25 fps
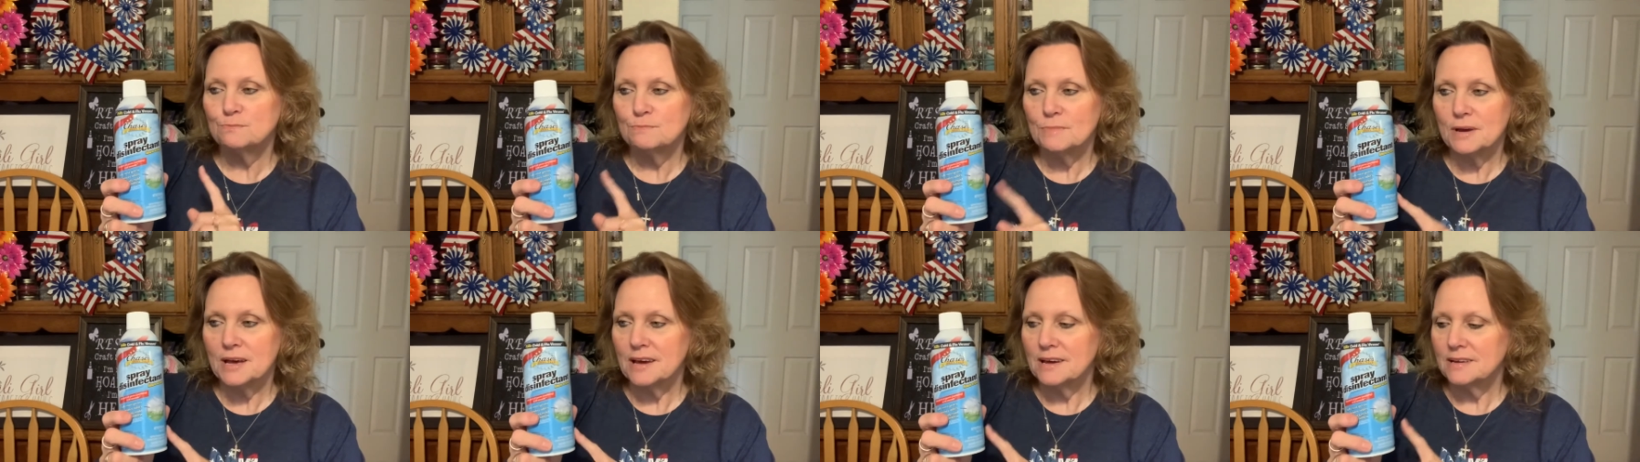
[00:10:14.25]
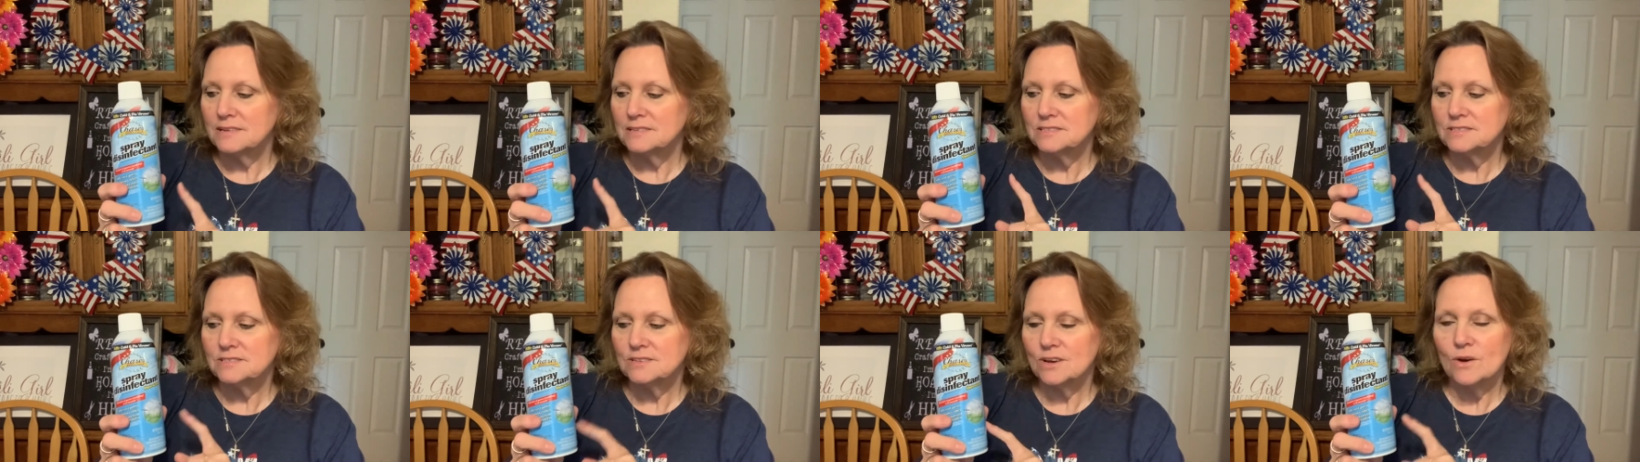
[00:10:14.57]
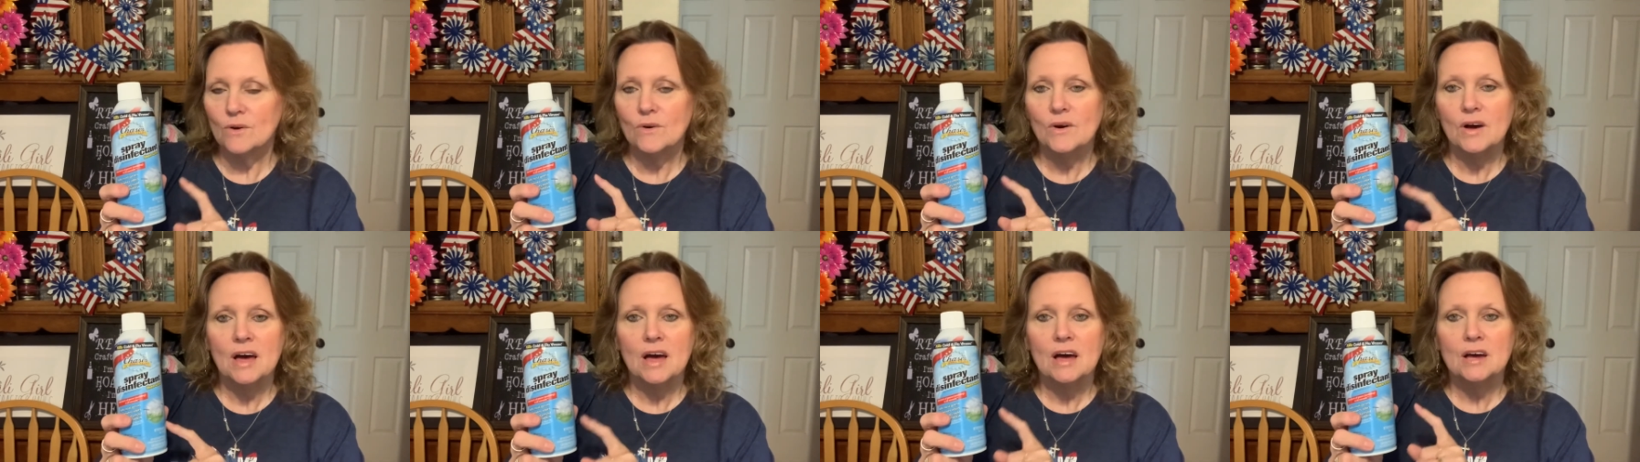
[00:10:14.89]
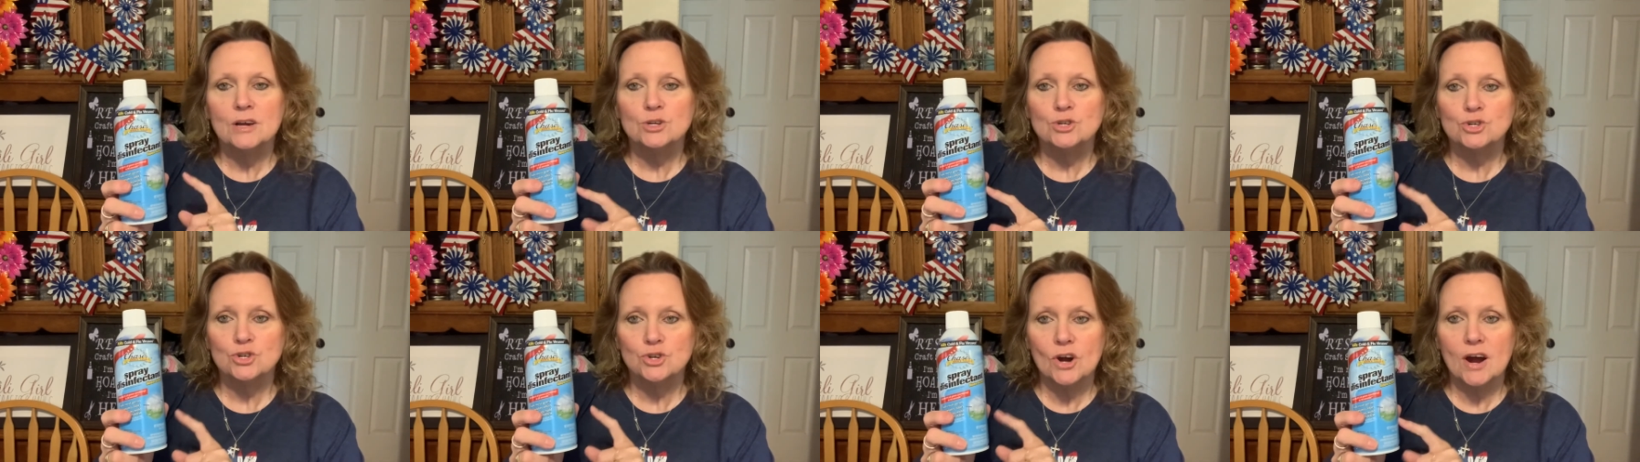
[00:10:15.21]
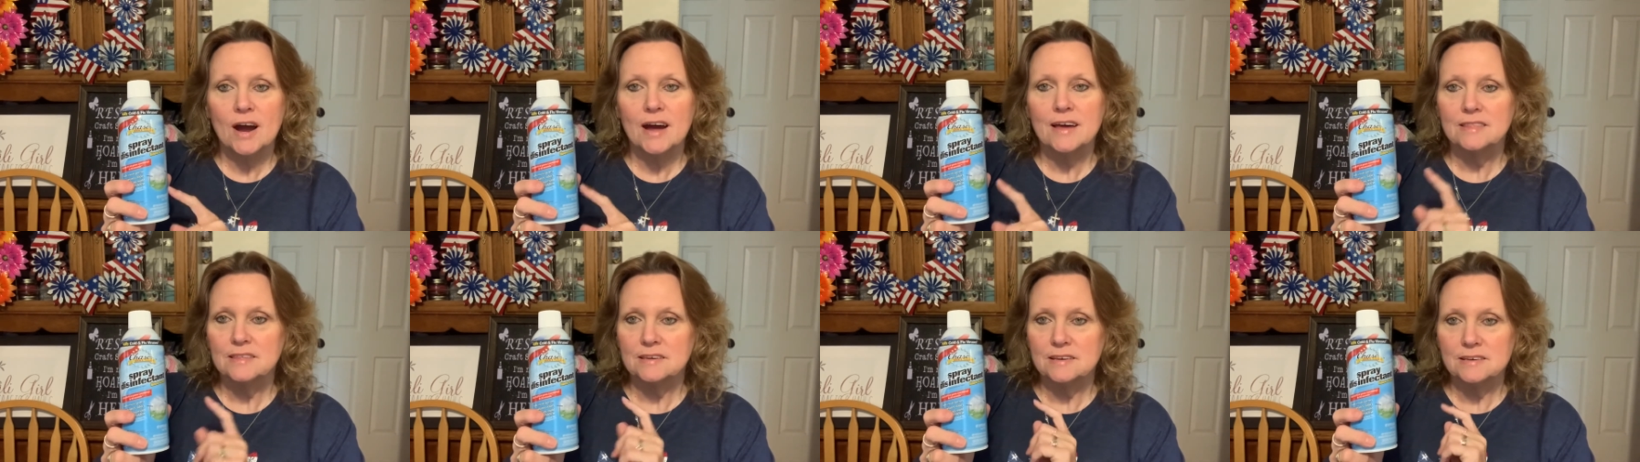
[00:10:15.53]
bed. So
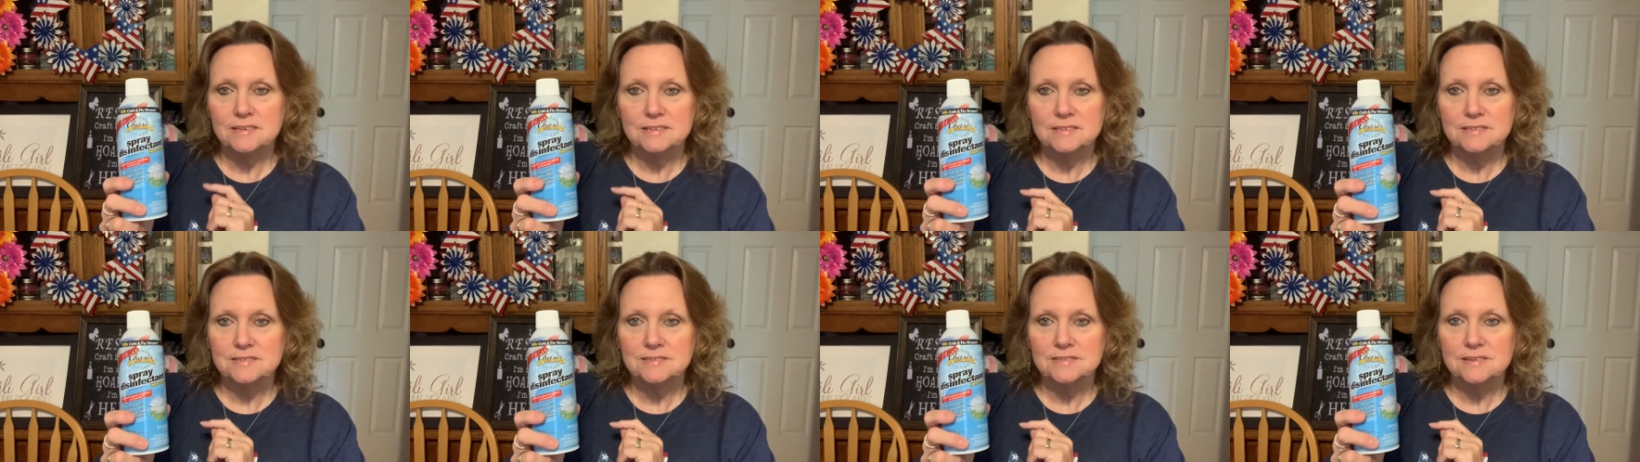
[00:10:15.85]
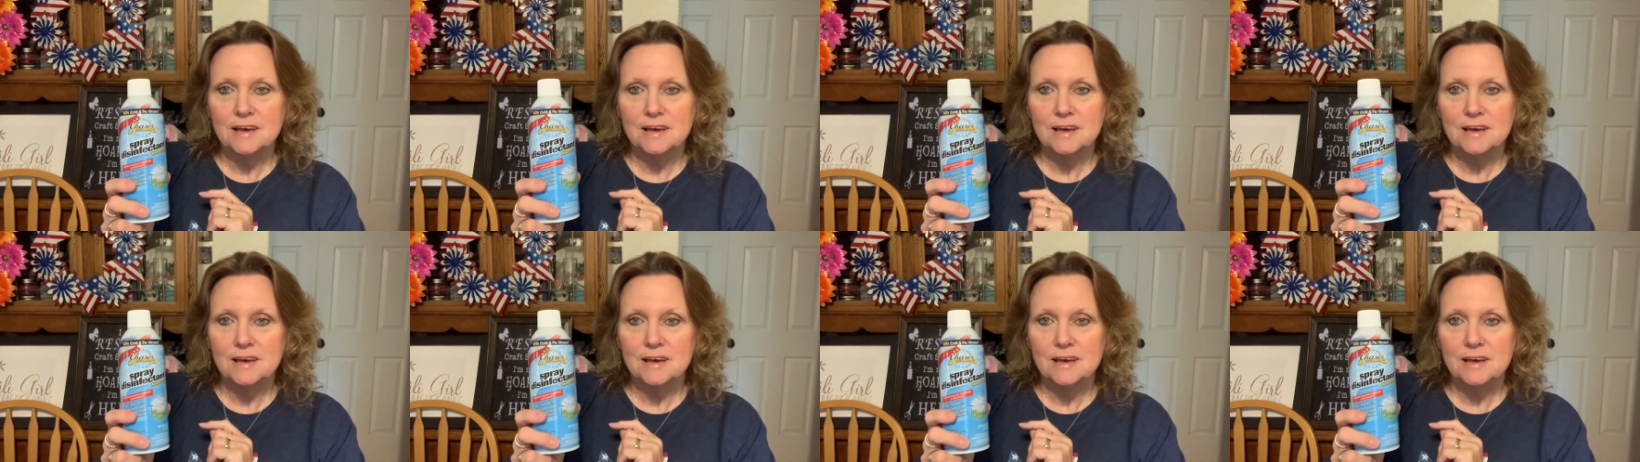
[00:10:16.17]
try this.